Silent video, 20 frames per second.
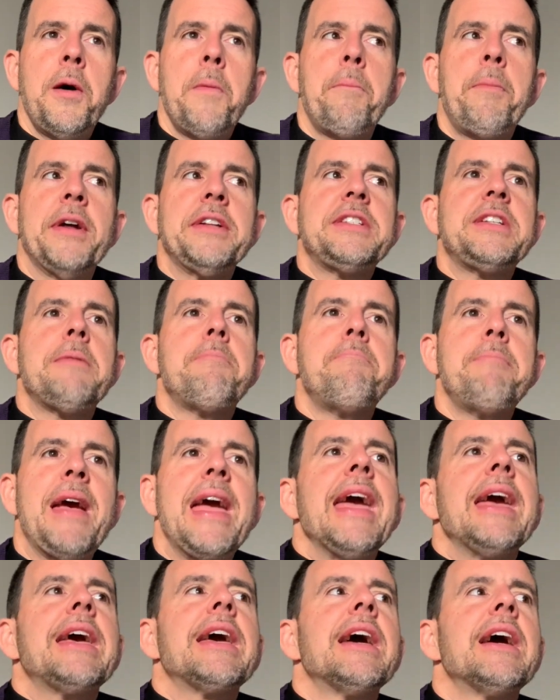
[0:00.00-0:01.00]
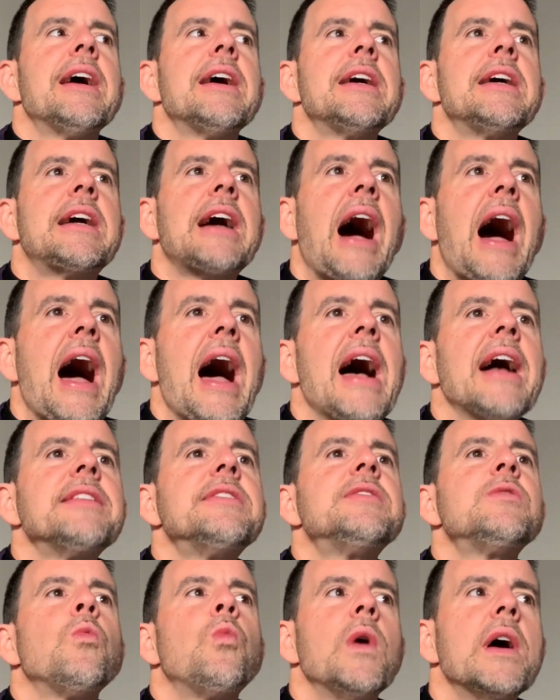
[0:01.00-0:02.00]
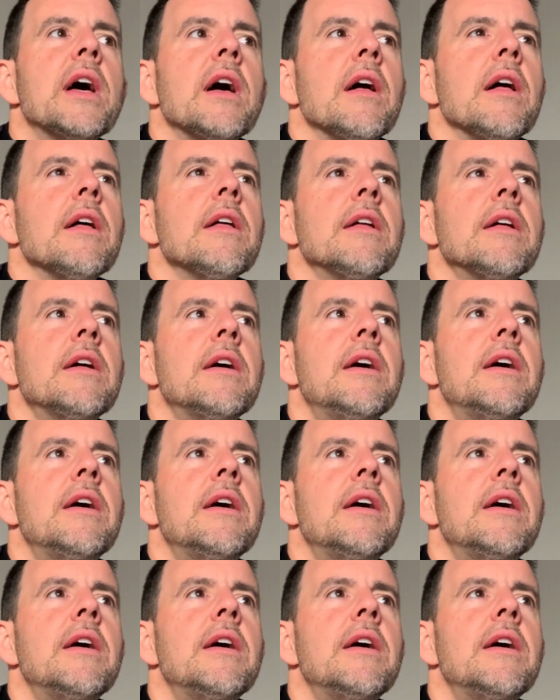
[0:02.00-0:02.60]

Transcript: but to make God's will